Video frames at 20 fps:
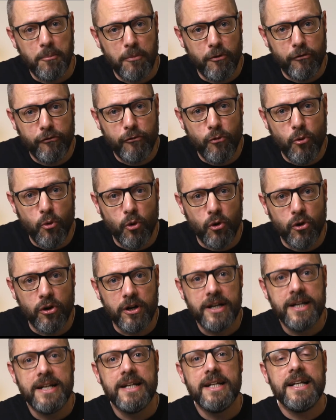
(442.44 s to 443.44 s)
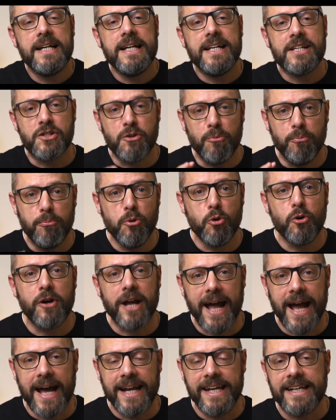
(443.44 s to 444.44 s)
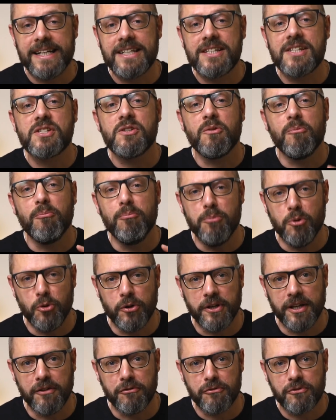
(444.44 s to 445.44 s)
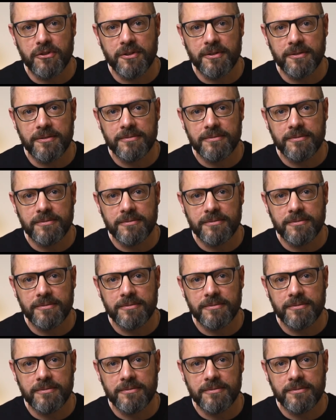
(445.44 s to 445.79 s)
Four is the book addict's book gift.